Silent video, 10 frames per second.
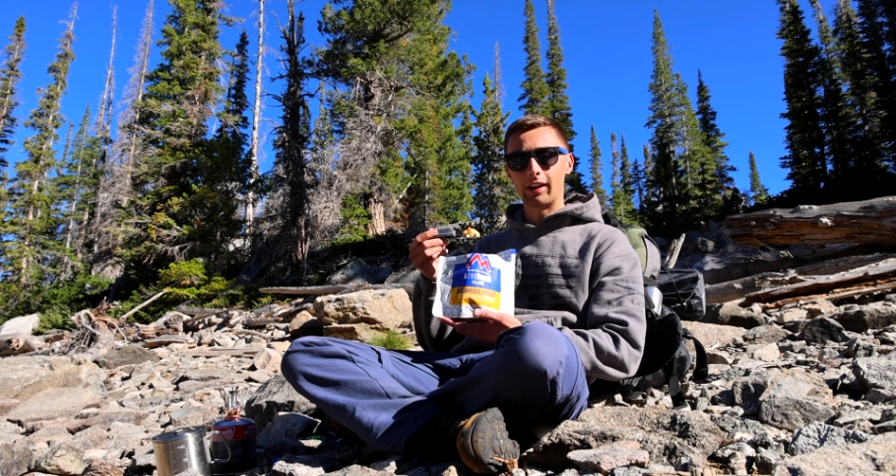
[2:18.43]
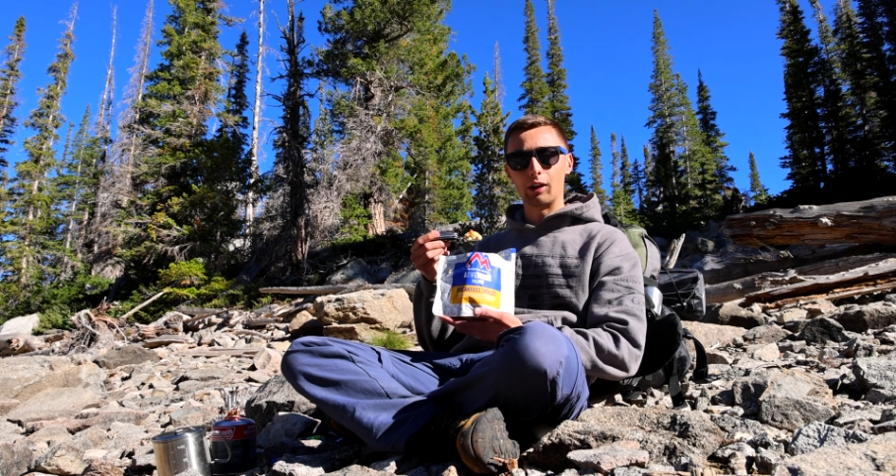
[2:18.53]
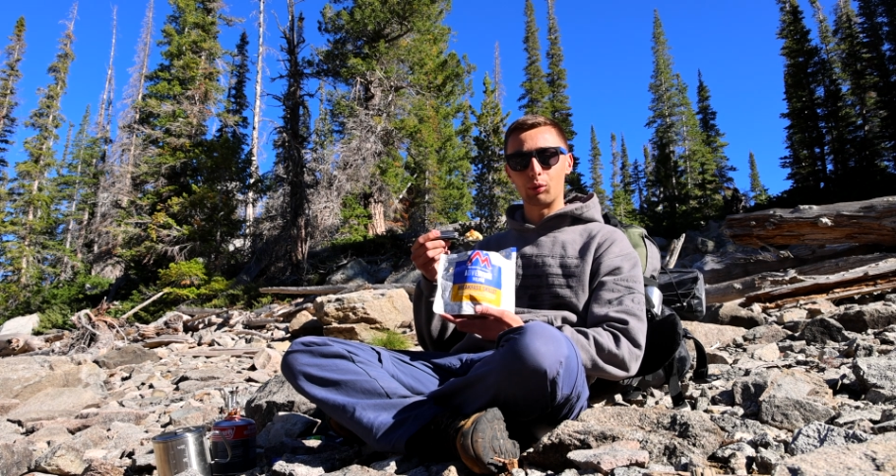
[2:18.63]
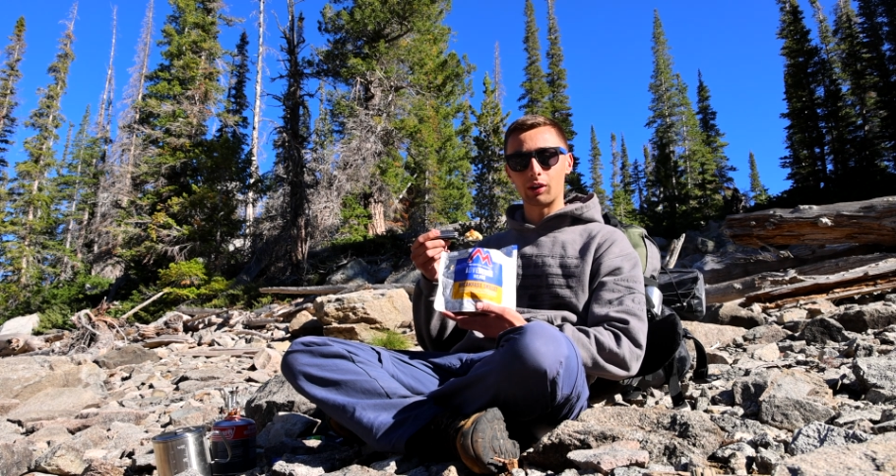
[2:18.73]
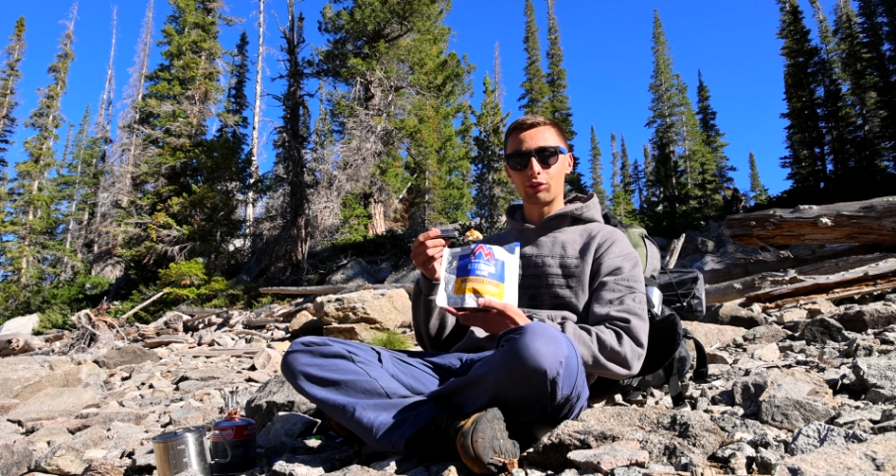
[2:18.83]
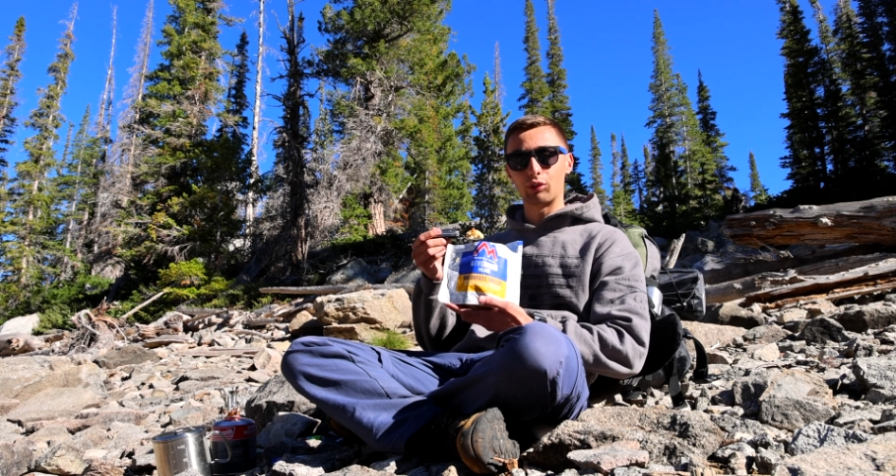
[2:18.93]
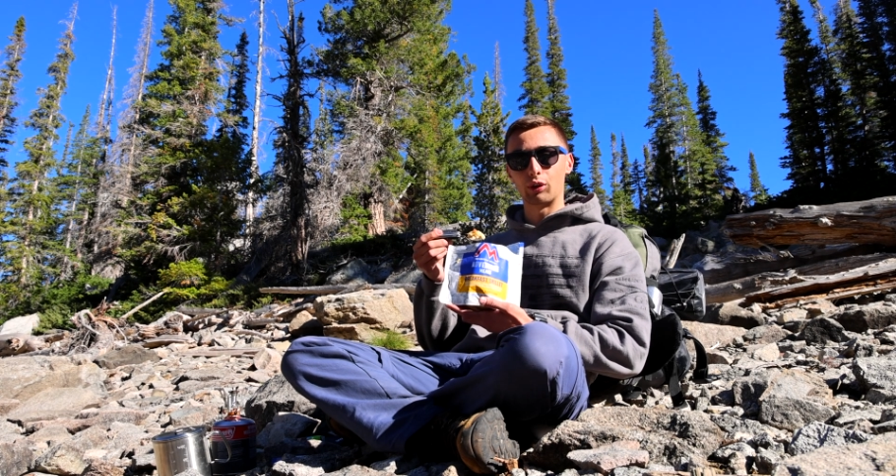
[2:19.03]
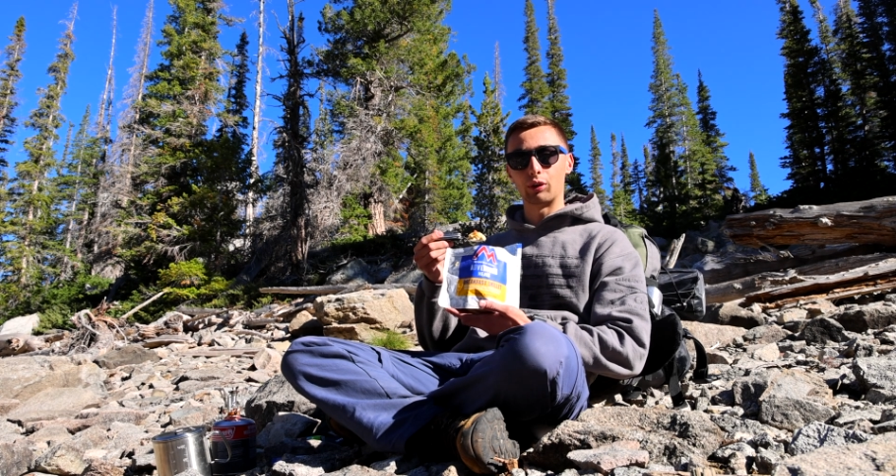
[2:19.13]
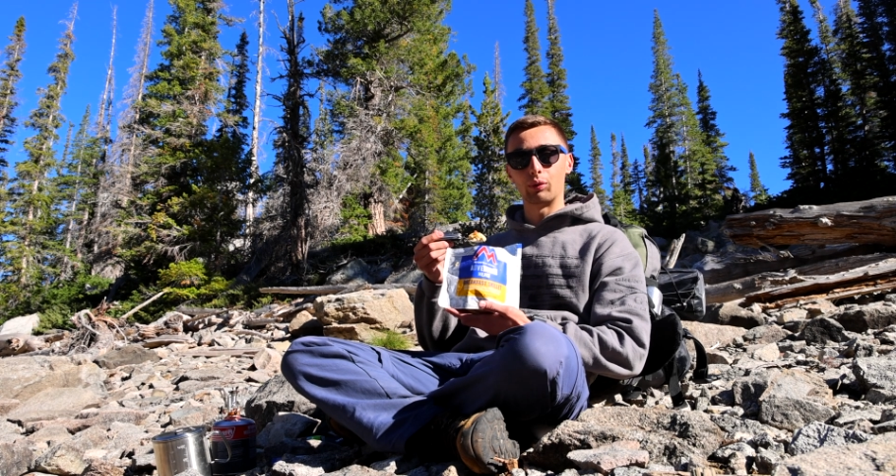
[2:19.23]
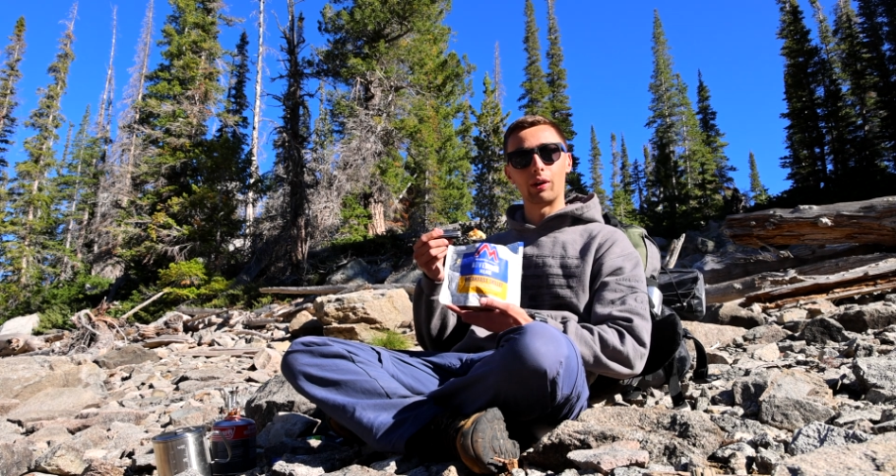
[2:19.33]
it works
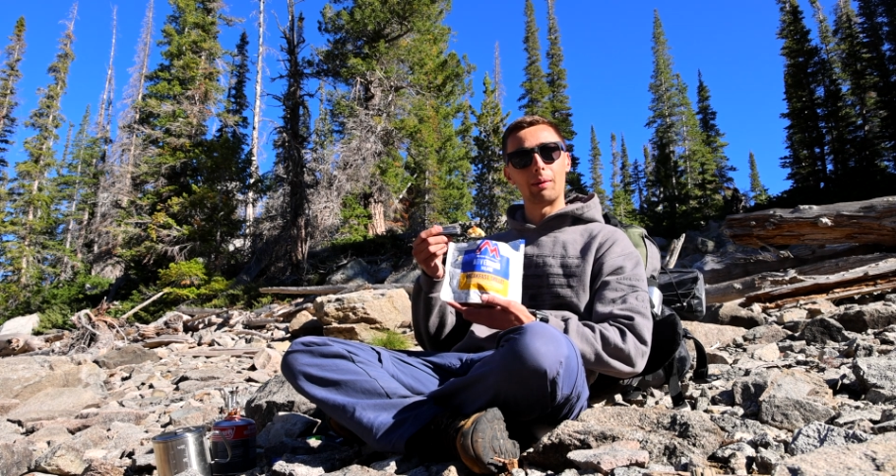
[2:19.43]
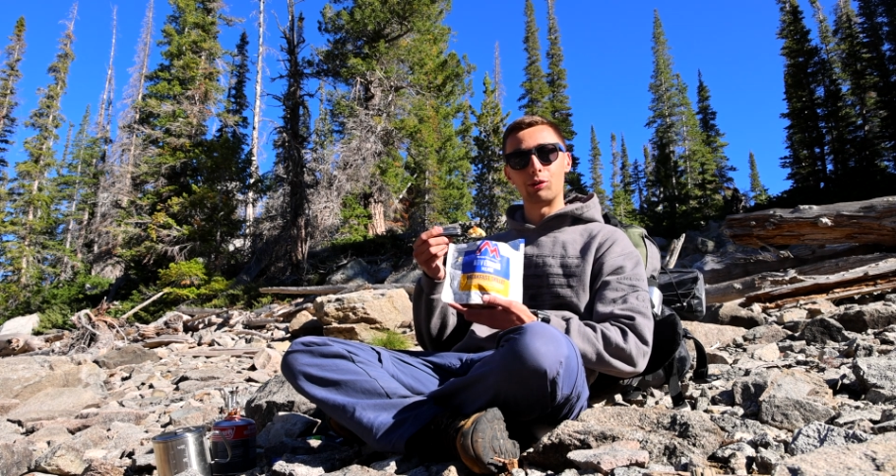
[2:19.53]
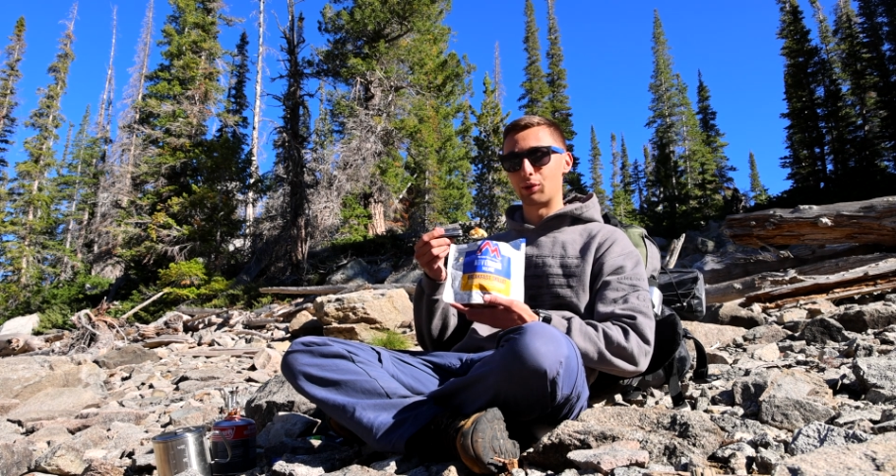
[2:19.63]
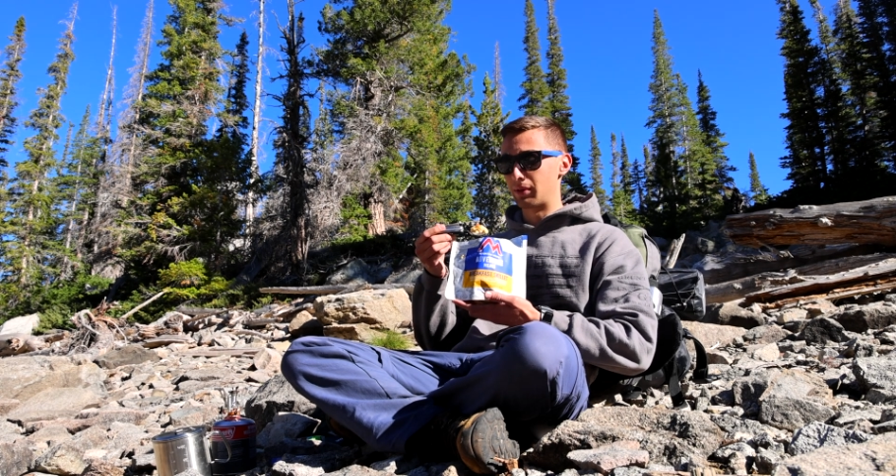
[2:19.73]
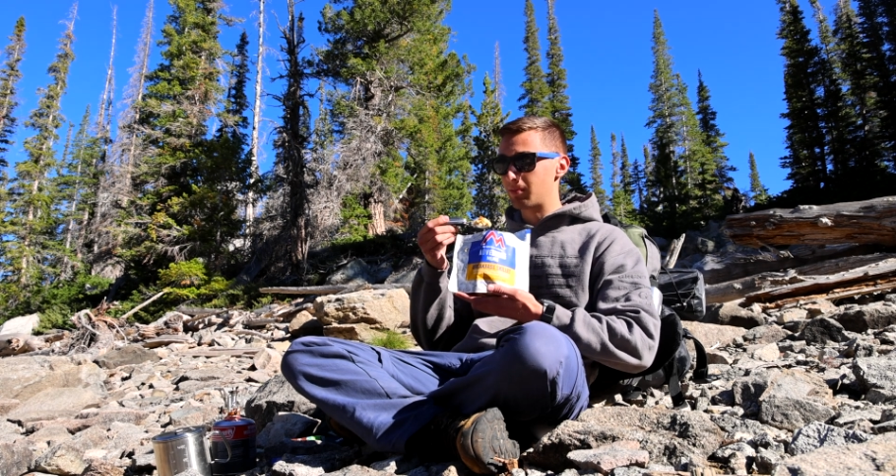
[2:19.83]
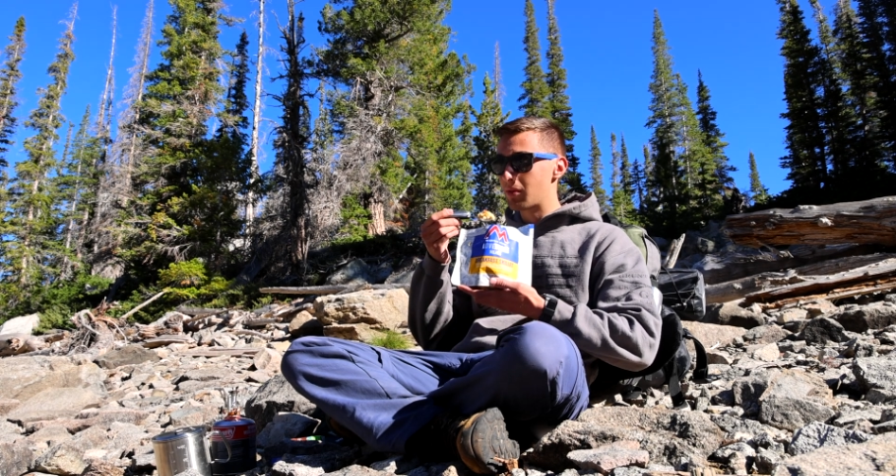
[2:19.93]
for what I'm doing.